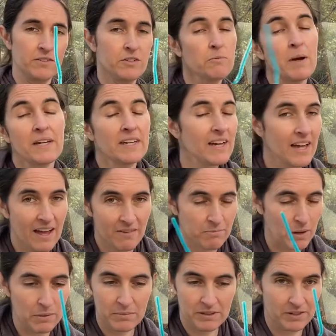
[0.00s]
you might not have
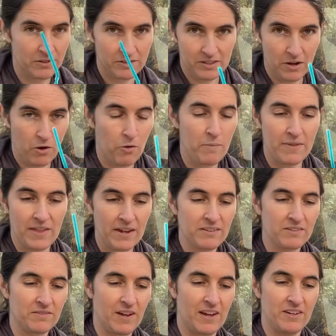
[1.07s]
pipe cleaners at home, and that's
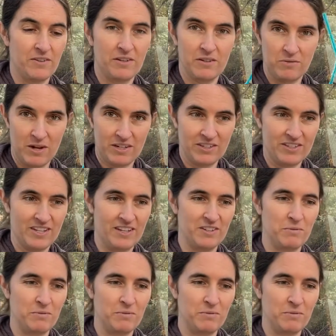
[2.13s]
fine, you can watch this.